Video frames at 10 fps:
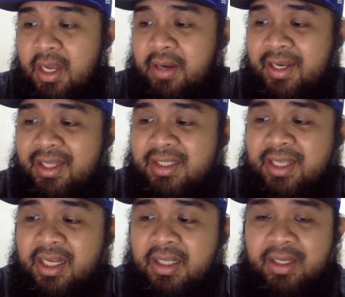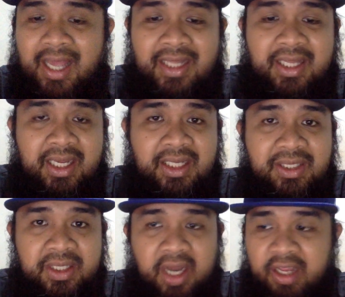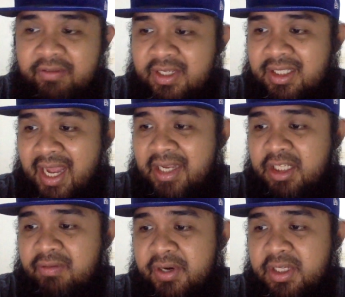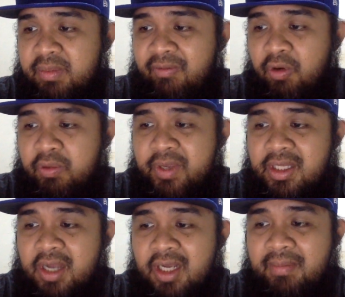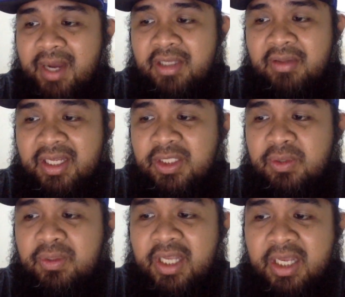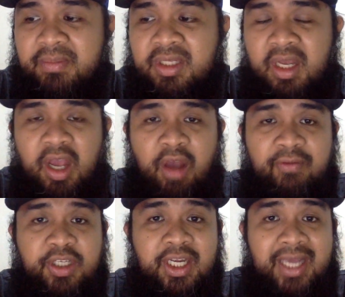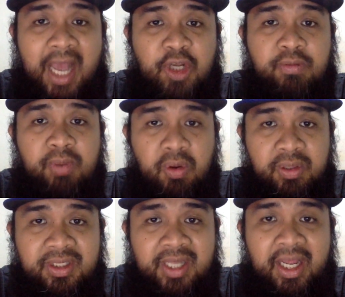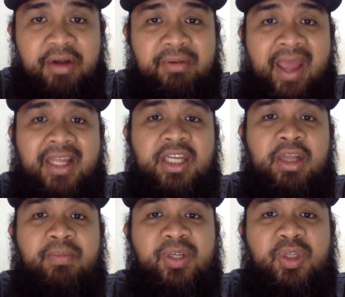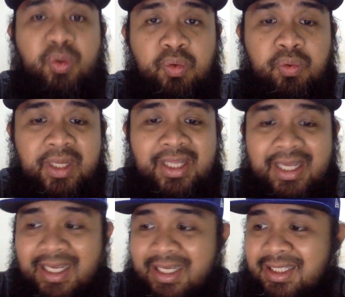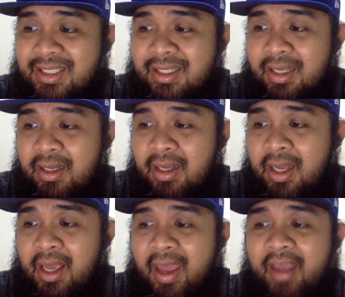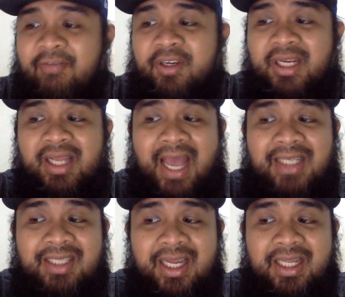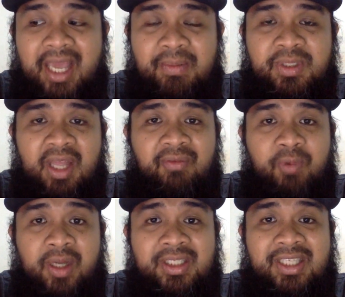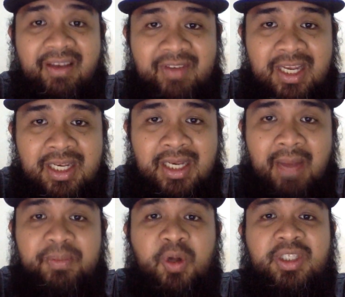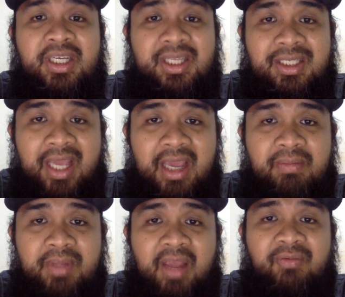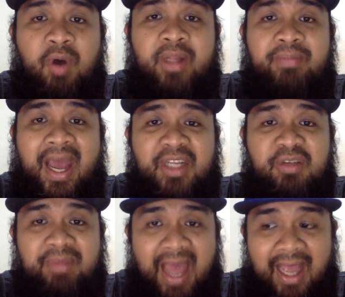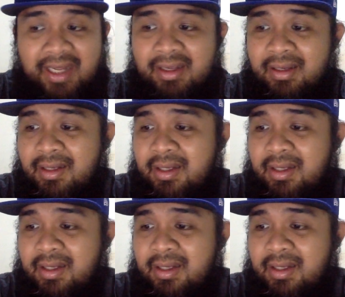All right, let's take a look at the Eastern Conference standings first before we talk about these two teams. For Chicago Bulls, they are ranked number 2 in the East. And for their last 10 games, they've won 7. Approaching this game, they've won back-to-back.